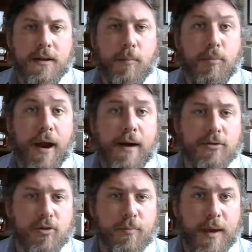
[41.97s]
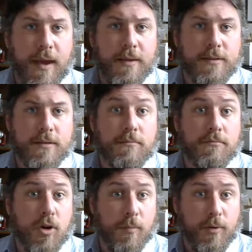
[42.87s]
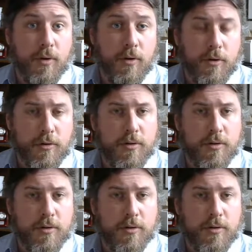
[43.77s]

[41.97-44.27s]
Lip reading: a browser-based computer.